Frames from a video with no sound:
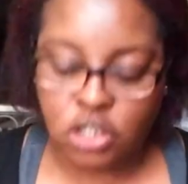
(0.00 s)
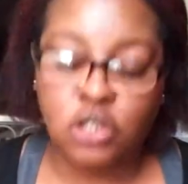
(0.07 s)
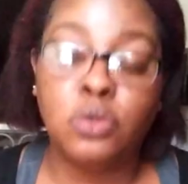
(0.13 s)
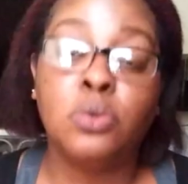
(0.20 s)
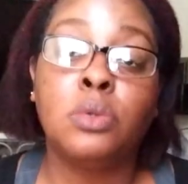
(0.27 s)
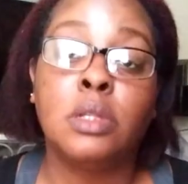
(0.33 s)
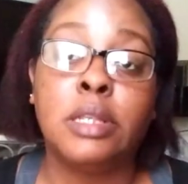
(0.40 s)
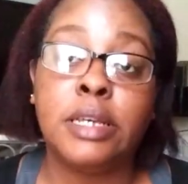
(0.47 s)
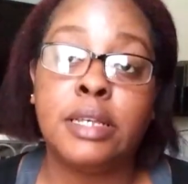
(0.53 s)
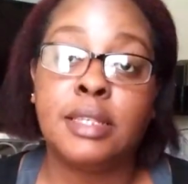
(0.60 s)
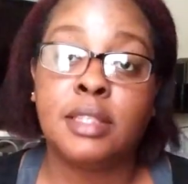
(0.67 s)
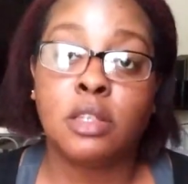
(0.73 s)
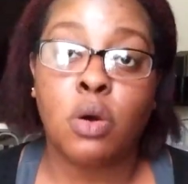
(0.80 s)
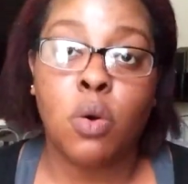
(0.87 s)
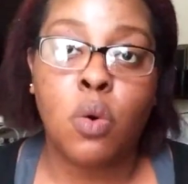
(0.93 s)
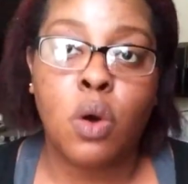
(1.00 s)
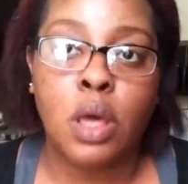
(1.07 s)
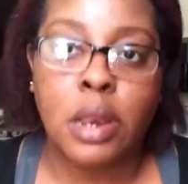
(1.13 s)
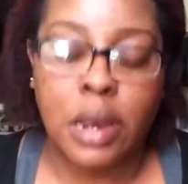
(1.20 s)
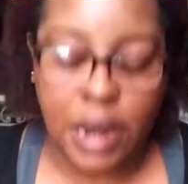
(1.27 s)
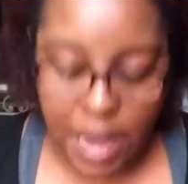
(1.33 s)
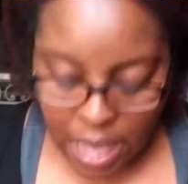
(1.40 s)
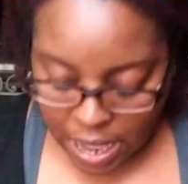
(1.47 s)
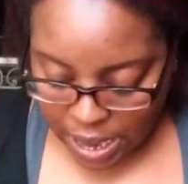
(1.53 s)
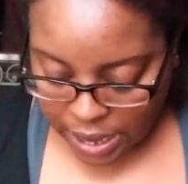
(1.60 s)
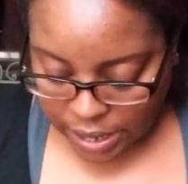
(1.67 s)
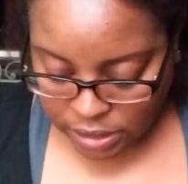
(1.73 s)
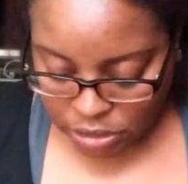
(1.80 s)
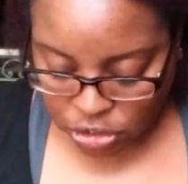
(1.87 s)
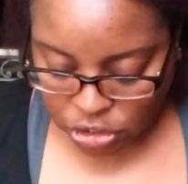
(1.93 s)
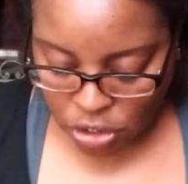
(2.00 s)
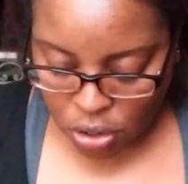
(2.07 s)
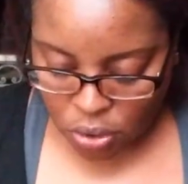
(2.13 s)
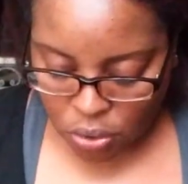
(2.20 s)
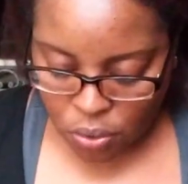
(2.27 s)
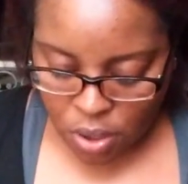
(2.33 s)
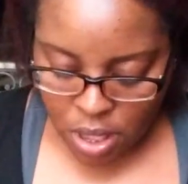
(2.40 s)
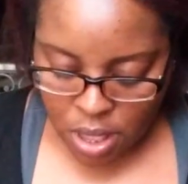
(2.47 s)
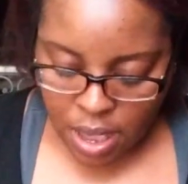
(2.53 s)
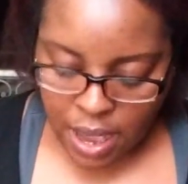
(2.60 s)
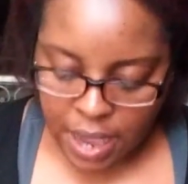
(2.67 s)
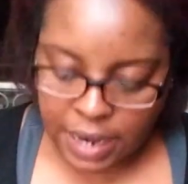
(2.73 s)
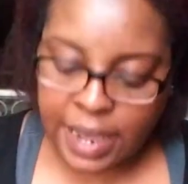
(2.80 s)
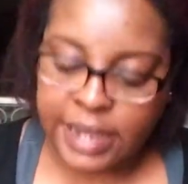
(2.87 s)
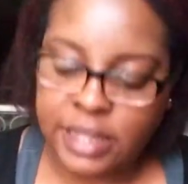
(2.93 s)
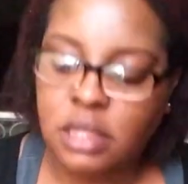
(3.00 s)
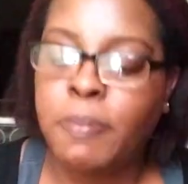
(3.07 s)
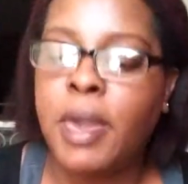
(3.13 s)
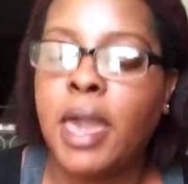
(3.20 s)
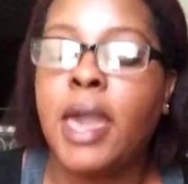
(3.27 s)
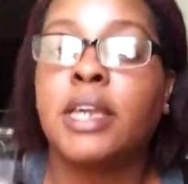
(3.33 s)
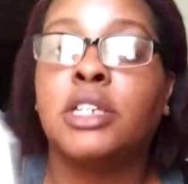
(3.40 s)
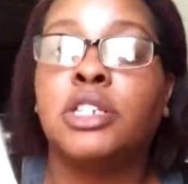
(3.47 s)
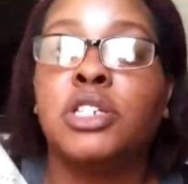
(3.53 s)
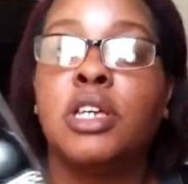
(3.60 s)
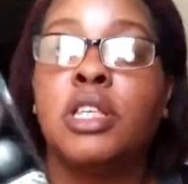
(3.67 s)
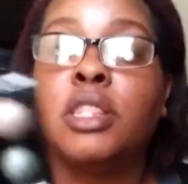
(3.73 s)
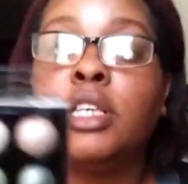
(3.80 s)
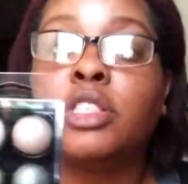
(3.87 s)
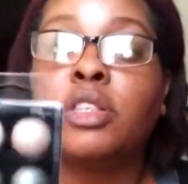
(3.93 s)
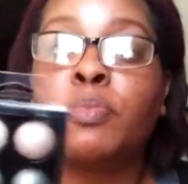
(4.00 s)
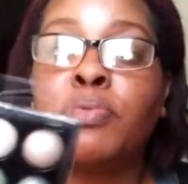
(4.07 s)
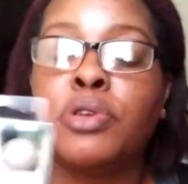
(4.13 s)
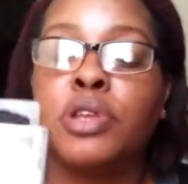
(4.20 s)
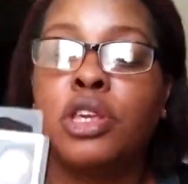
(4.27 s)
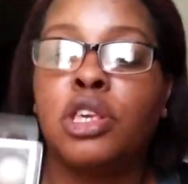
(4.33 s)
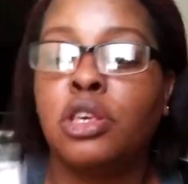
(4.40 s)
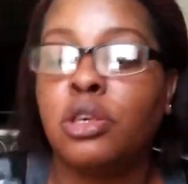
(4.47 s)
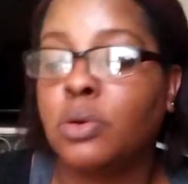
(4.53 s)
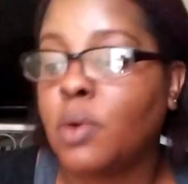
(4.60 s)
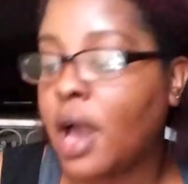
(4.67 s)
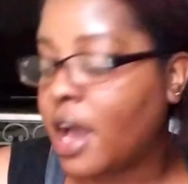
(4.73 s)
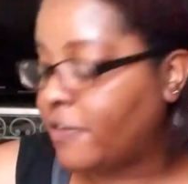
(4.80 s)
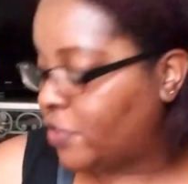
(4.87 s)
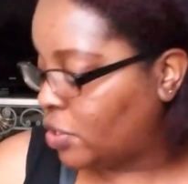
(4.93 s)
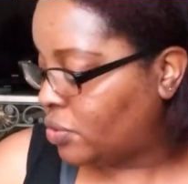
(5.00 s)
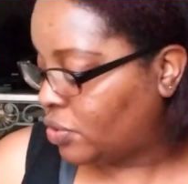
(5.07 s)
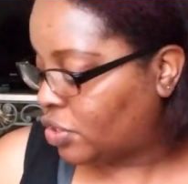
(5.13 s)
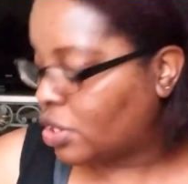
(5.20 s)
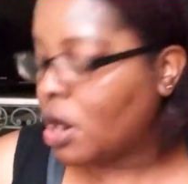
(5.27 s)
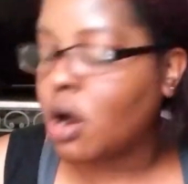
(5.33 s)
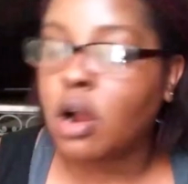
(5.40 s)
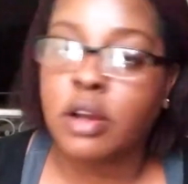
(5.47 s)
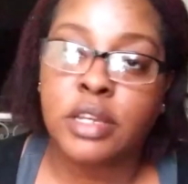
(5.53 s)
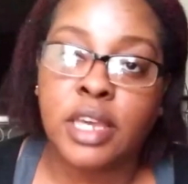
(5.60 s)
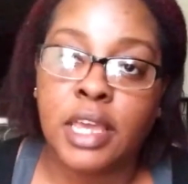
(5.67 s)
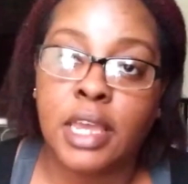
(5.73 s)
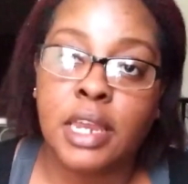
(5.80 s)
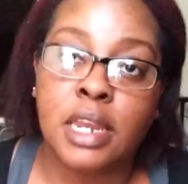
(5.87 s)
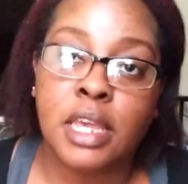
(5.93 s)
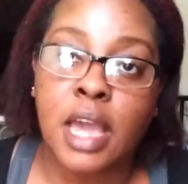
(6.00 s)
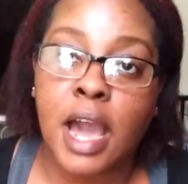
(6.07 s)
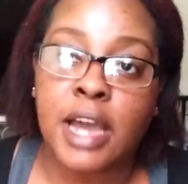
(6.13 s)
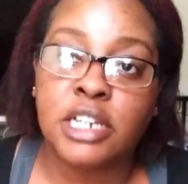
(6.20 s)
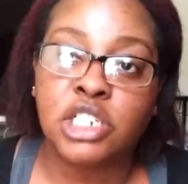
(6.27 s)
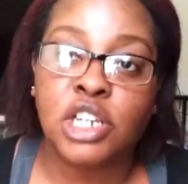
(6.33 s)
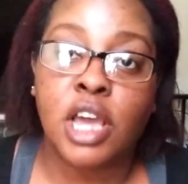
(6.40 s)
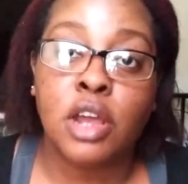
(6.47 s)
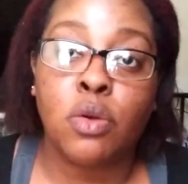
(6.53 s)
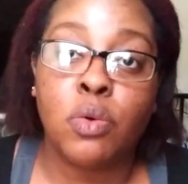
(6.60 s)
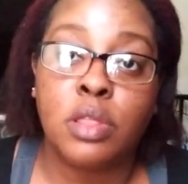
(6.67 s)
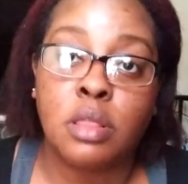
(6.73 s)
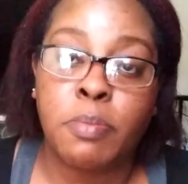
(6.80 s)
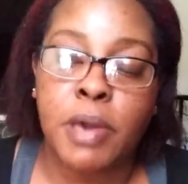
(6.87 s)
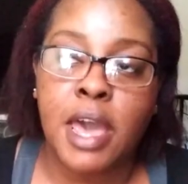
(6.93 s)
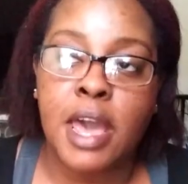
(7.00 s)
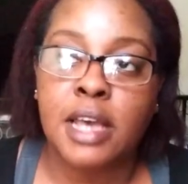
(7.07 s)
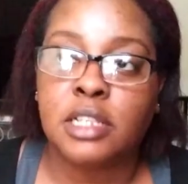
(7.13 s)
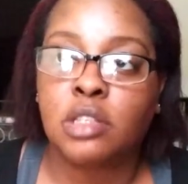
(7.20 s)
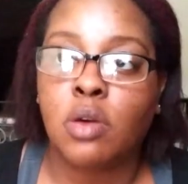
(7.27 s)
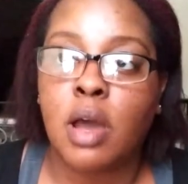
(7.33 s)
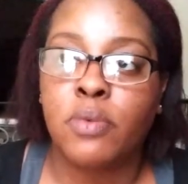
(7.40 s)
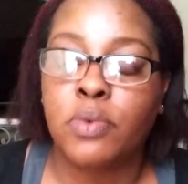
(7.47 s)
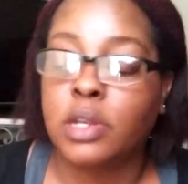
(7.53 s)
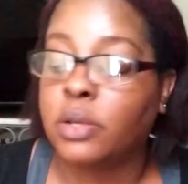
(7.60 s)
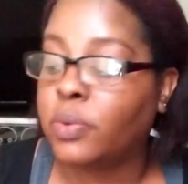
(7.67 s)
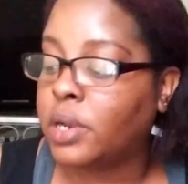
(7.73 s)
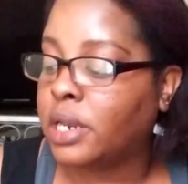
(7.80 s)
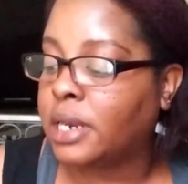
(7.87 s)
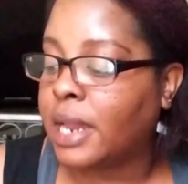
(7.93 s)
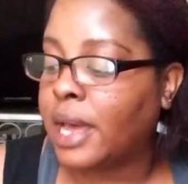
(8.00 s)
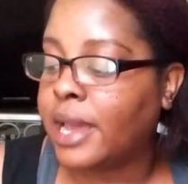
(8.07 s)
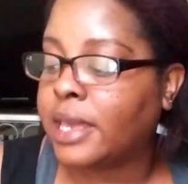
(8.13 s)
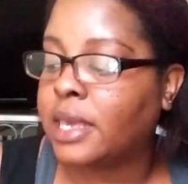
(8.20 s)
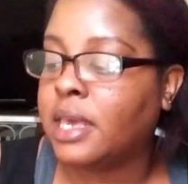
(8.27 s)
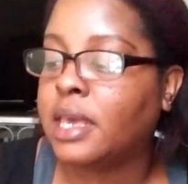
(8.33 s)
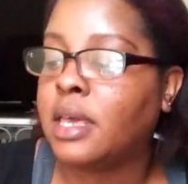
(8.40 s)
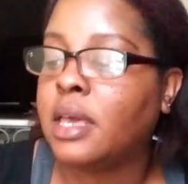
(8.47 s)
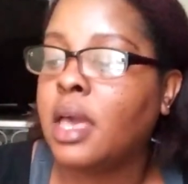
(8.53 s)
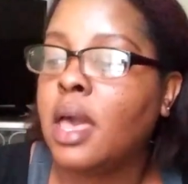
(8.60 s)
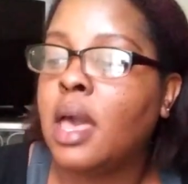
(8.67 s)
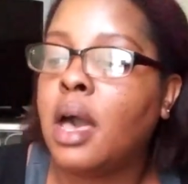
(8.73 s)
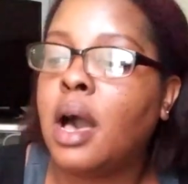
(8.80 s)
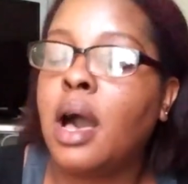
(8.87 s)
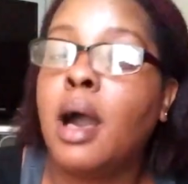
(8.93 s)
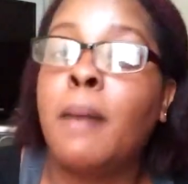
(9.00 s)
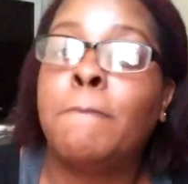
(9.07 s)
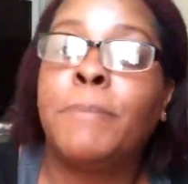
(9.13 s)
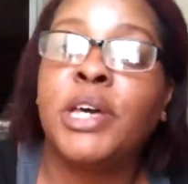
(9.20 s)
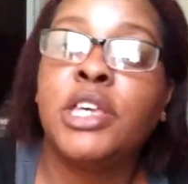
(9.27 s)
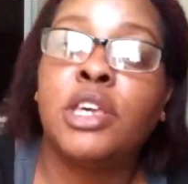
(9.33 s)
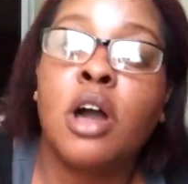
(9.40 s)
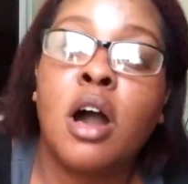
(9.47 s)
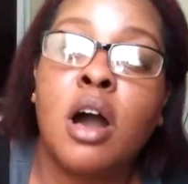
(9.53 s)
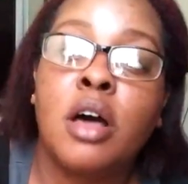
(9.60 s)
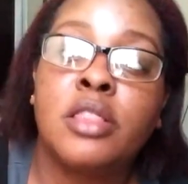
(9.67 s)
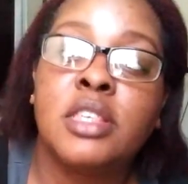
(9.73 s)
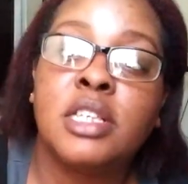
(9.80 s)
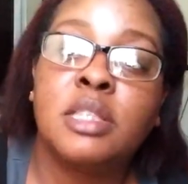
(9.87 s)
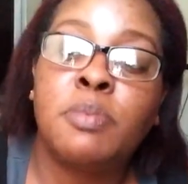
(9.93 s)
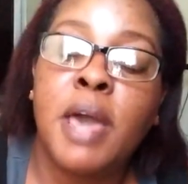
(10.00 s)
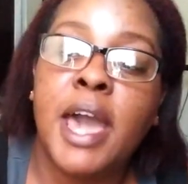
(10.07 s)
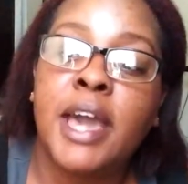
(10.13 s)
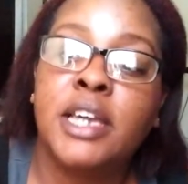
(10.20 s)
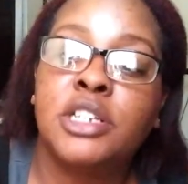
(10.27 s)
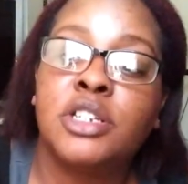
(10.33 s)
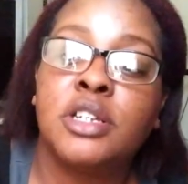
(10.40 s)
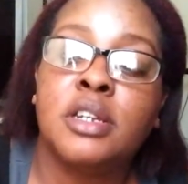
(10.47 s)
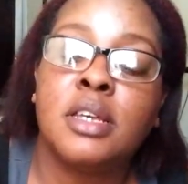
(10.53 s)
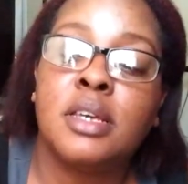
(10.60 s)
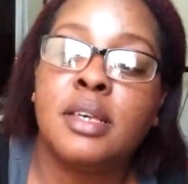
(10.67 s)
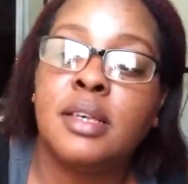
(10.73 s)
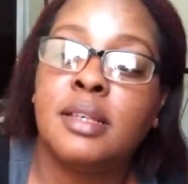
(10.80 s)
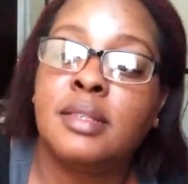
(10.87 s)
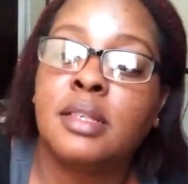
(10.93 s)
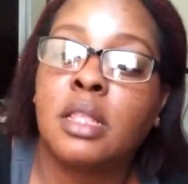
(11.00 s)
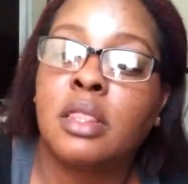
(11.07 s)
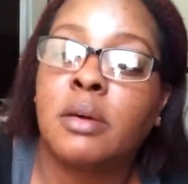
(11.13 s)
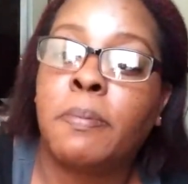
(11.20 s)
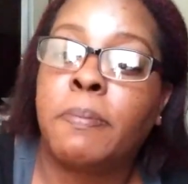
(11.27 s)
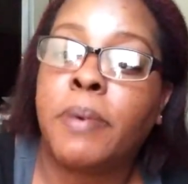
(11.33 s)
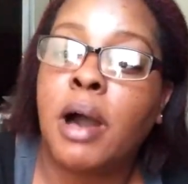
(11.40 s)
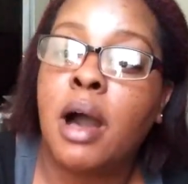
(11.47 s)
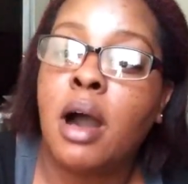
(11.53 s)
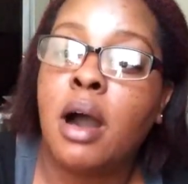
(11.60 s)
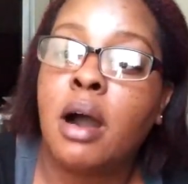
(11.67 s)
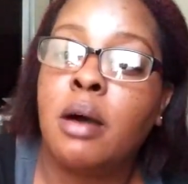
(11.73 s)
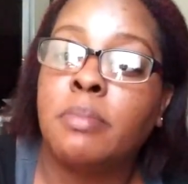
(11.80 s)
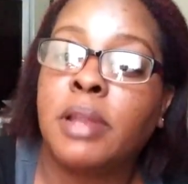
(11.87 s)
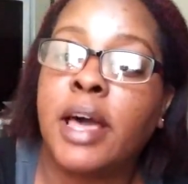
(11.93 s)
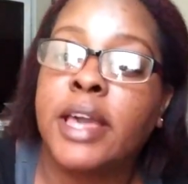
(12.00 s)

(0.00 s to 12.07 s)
to list online. So I like the packaging. These are pretty cute. I've used Hard Candy eyeshadow in the past, so I really, really like it. Um, but y'all, this packaging is the bomb.